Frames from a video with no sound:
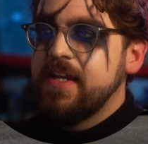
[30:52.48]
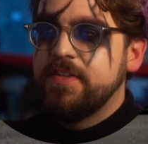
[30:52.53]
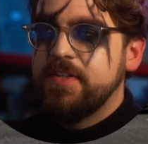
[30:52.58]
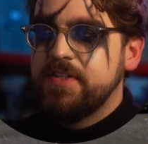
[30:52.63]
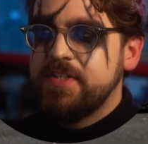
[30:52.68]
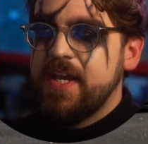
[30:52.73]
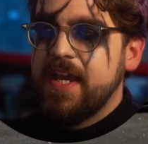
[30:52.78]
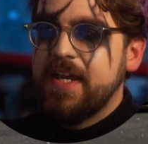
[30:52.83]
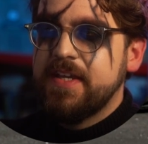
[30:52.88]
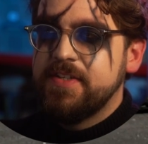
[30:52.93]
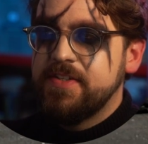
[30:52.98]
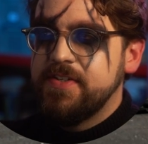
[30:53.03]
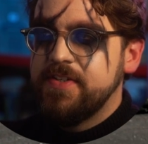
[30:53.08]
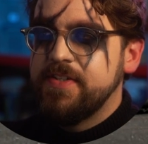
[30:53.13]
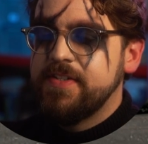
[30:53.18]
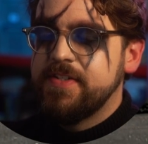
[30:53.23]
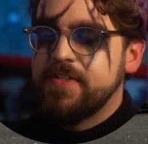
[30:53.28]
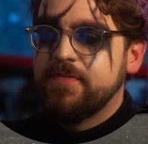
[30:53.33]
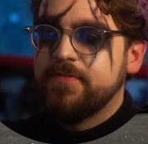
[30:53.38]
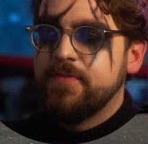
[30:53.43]
the
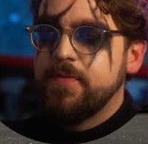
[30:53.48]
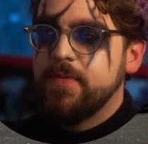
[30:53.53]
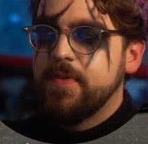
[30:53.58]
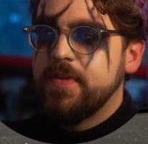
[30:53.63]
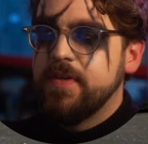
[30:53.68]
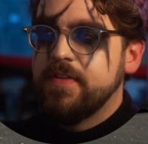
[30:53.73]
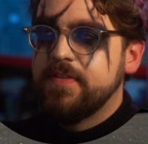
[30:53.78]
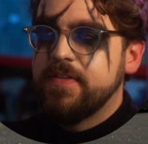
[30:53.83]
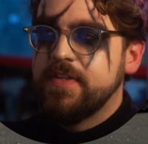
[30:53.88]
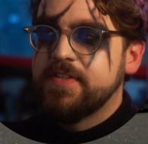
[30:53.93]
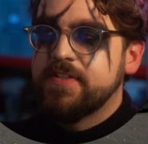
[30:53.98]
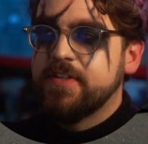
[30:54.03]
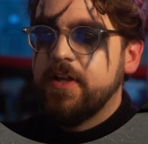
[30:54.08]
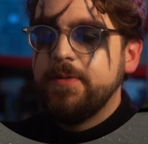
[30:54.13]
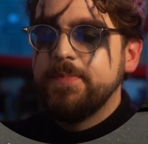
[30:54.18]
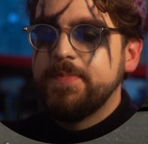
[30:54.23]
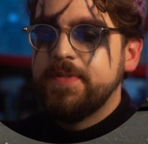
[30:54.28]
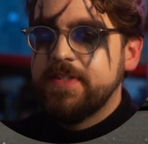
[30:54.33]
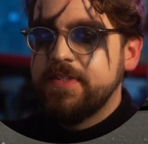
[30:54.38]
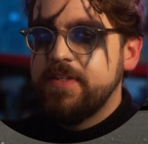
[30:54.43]
textures from the
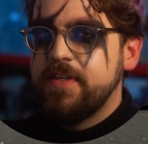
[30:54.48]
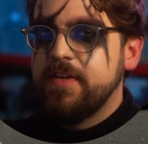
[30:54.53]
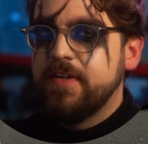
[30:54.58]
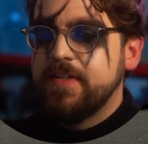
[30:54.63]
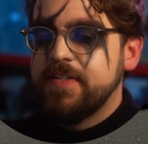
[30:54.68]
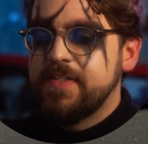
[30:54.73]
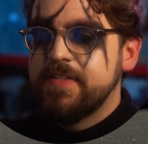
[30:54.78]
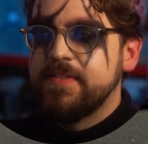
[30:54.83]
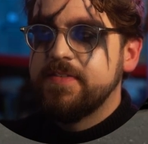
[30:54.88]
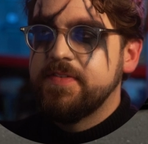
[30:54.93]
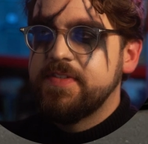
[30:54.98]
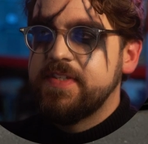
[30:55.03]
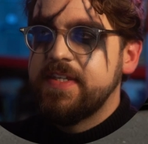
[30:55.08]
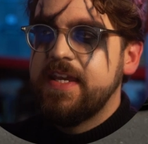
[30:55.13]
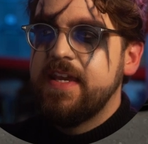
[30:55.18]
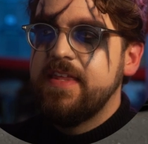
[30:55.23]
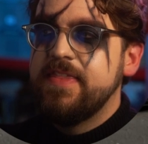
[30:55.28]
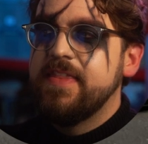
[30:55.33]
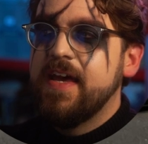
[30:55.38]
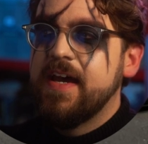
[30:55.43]
sculpting that you can still
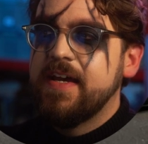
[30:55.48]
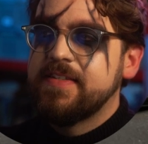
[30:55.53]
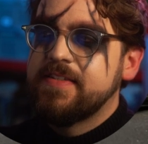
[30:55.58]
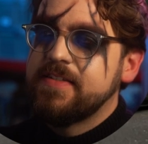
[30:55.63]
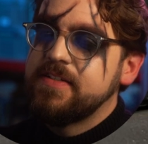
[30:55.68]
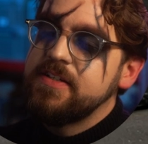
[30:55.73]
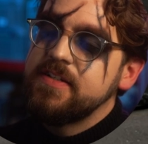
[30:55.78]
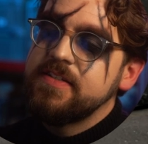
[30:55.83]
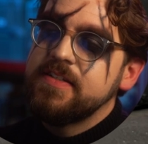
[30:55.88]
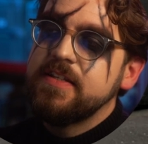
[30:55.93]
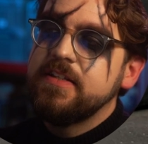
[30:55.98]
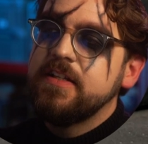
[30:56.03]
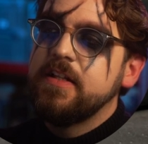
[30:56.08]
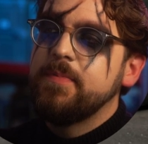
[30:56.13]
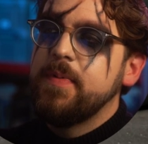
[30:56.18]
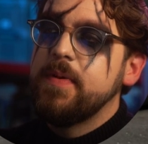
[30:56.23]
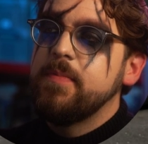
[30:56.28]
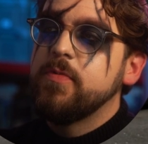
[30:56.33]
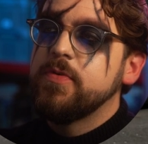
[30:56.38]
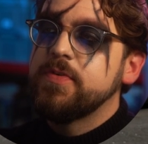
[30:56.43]
see in that. Just a
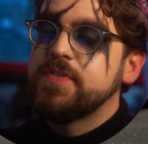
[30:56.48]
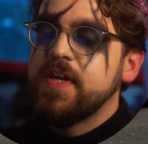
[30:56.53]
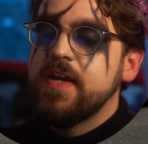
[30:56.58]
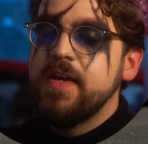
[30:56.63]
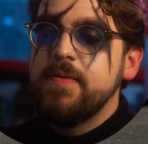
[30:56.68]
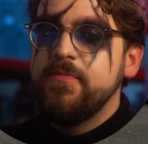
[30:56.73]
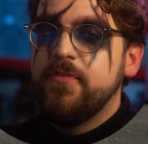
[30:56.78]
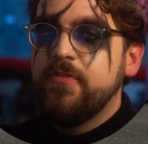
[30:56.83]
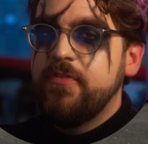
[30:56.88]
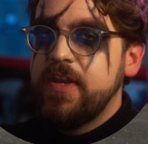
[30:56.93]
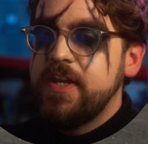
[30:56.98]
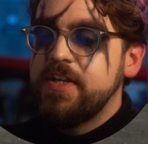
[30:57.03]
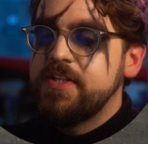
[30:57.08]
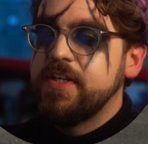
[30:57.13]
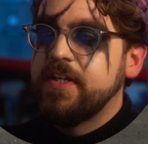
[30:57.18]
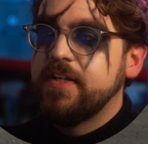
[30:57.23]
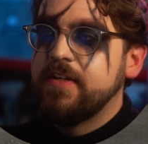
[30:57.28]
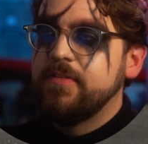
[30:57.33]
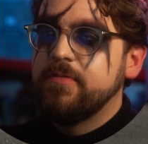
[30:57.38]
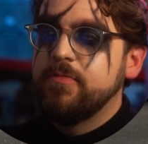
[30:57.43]
little bit more time
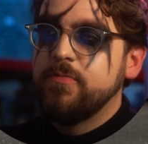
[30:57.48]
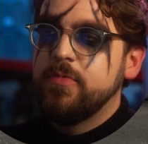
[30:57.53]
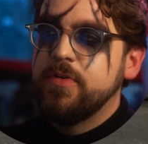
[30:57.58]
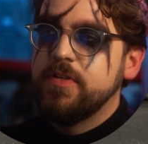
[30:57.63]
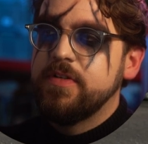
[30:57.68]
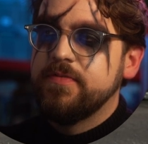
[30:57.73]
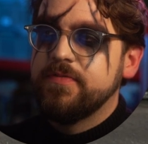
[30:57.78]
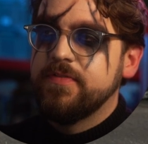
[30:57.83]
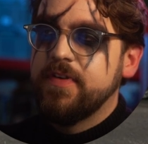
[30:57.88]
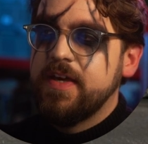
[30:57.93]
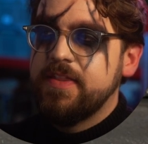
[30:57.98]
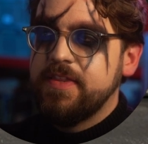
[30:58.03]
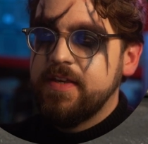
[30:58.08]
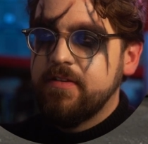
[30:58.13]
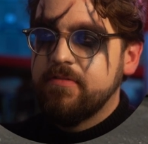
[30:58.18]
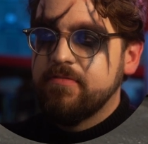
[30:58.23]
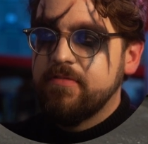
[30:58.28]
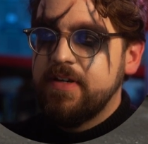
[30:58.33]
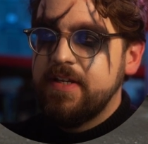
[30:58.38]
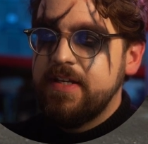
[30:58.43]
finishing would have, I
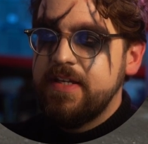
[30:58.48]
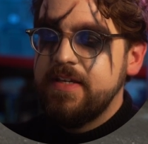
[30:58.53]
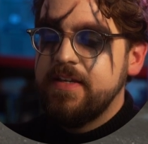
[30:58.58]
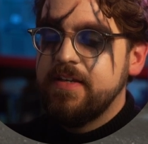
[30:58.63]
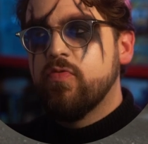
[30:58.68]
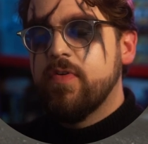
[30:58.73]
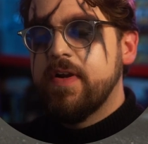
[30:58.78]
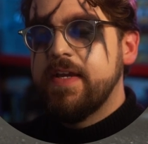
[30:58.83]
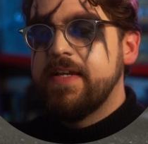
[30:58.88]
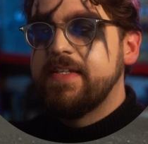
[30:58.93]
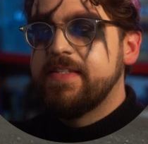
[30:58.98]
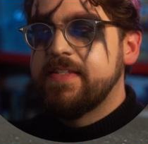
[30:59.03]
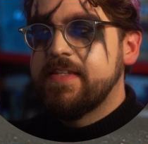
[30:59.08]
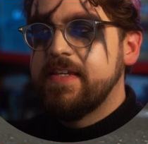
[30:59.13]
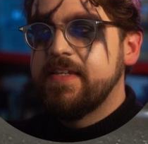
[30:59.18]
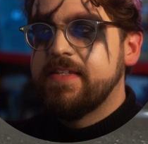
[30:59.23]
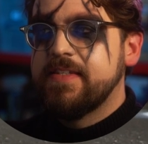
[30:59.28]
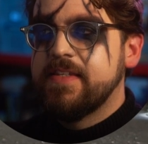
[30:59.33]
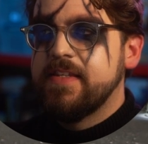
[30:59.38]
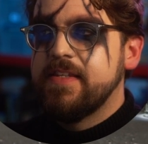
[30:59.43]
think, really raised
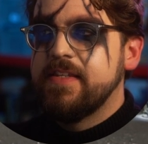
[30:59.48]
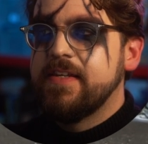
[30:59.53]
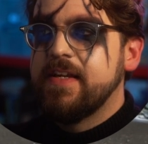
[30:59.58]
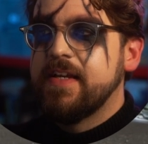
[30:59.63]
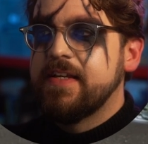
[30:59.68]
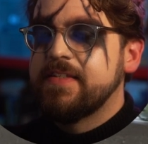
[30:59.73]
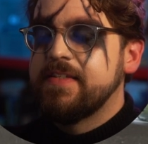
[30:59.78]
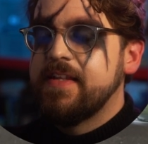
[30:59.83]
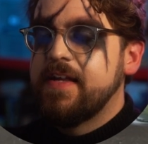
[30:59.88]
this to the next